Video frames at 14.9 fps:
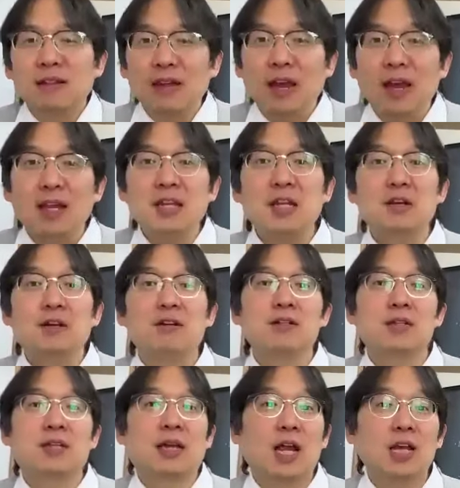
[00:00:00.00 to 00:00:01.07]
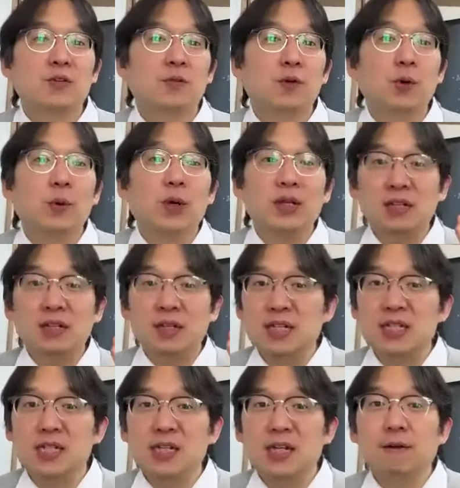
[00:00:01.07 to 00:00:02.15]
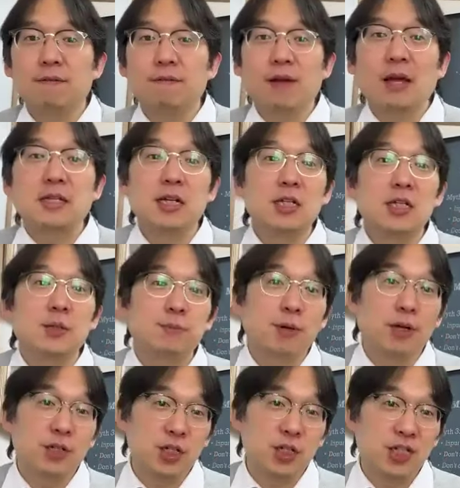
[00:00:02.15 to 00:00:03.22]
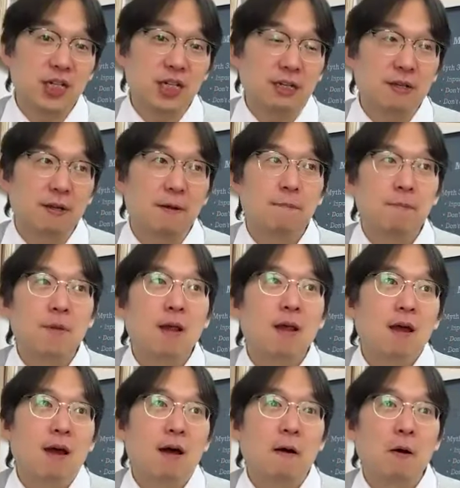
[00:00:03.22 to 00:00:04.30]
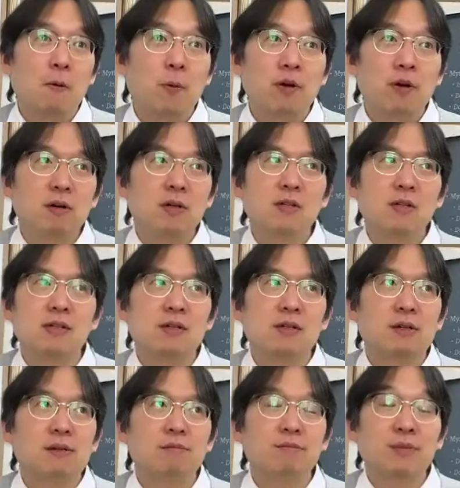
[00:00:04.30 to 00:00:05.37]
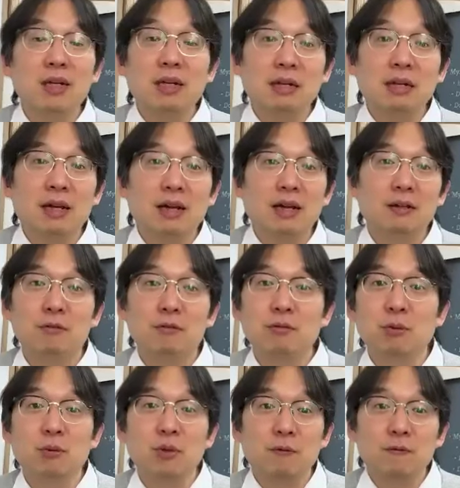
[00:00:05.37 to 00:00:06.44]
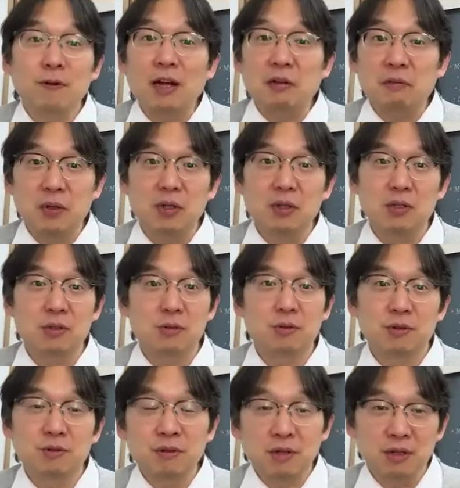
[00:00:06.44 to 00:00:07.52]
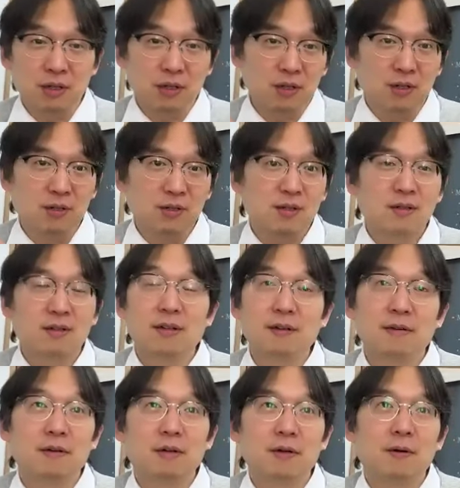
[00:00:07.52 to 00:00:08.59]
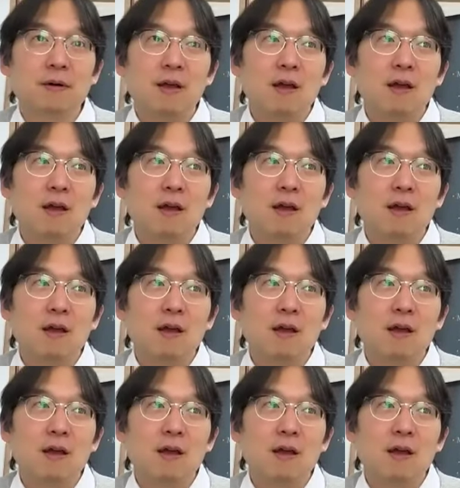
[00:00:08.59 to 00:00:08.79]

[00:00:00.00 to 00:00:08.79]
10 years cash flow in DCF Excel spreadsheet. Whereas me, I had to do only 5 years or 3 years. And then,